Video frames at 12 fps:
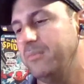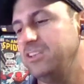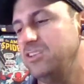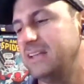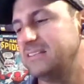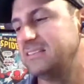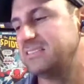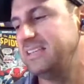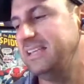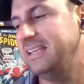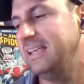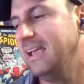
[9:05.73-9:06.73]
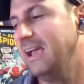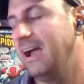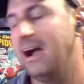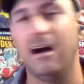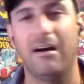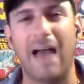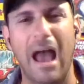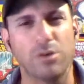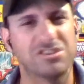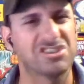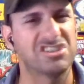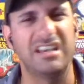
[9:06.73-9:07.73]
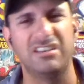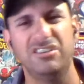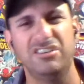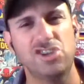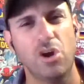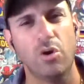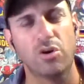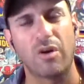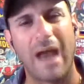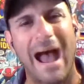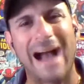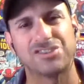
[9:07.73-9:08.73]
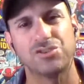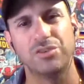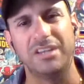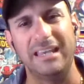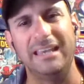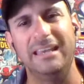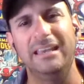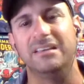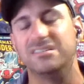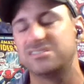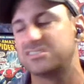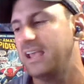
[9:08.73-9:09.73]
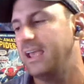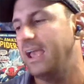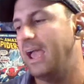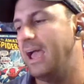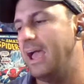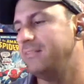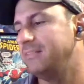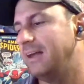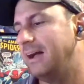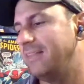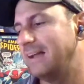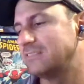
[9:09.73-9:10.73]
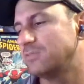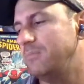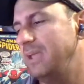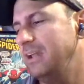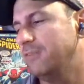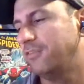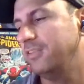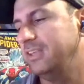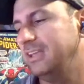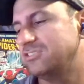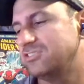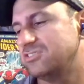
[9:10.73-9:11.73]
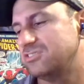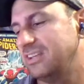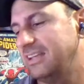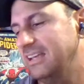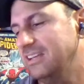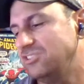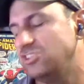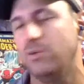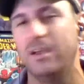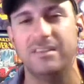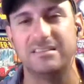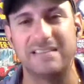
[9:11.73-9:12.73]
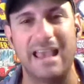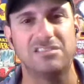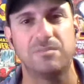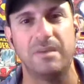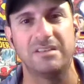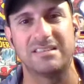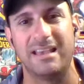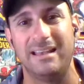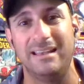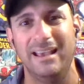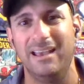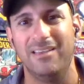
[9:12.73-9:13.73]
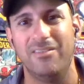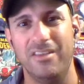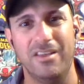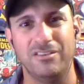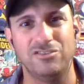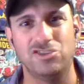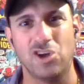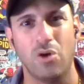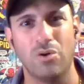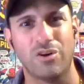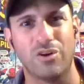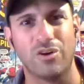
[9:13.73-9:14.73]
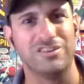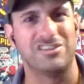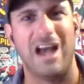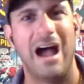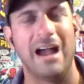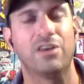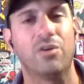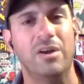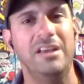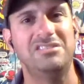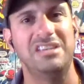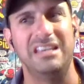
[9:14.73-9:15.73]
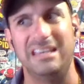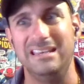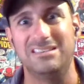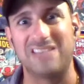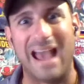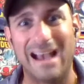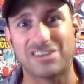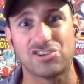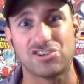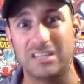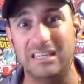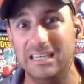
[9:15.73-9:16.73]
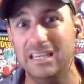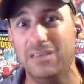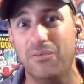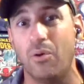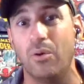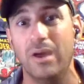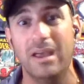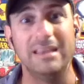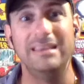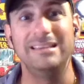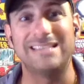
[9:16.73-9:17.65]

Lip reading: And you get to see how sick the Joker actually is. And that's what made it for the interesting issue. And this henchman said, the Joker is not crazy. He's actually evil.